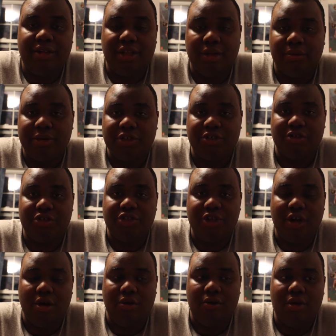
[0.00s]
the original
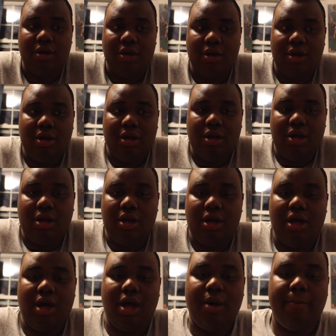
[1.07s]
show.
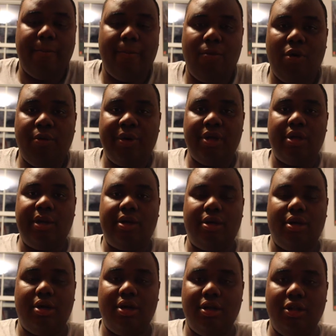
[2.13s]
What we
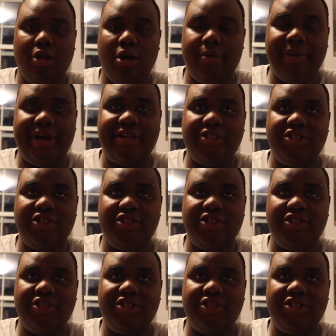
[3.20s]
learn about